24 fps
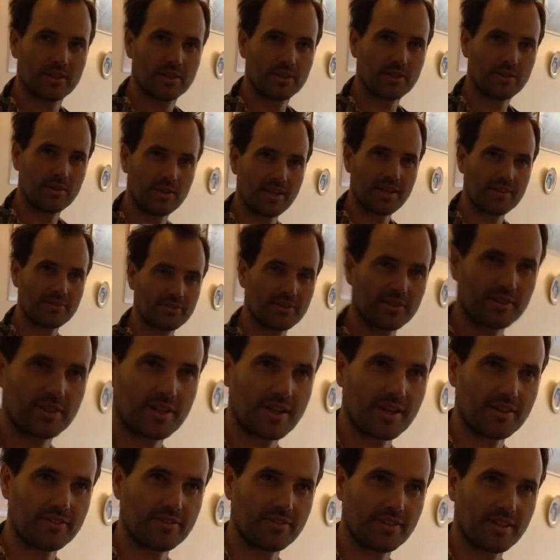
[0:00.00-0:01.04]
Who left her
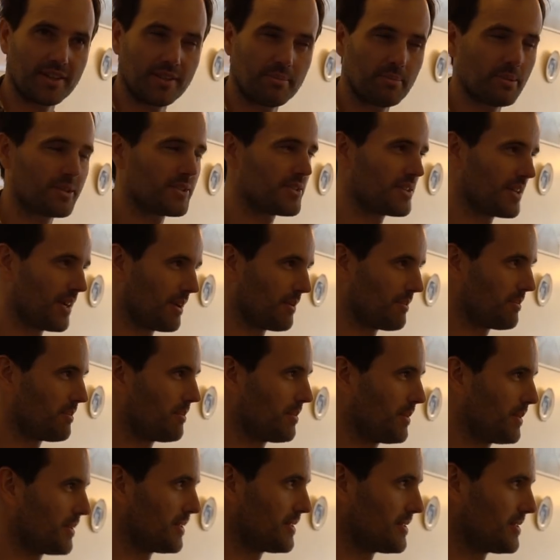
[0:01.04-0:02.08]
coffee, But I
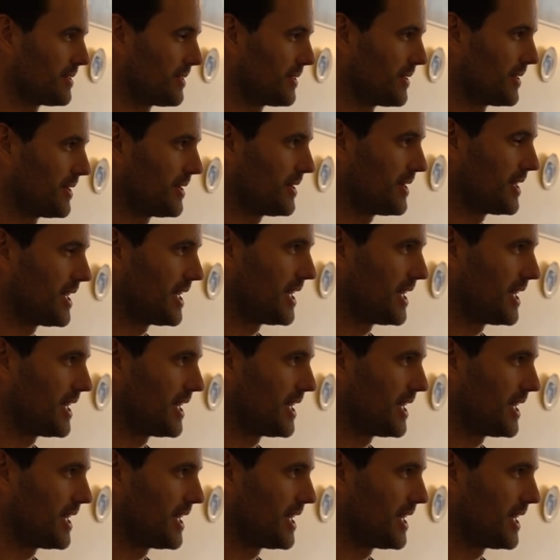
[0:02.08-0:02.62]
bought her.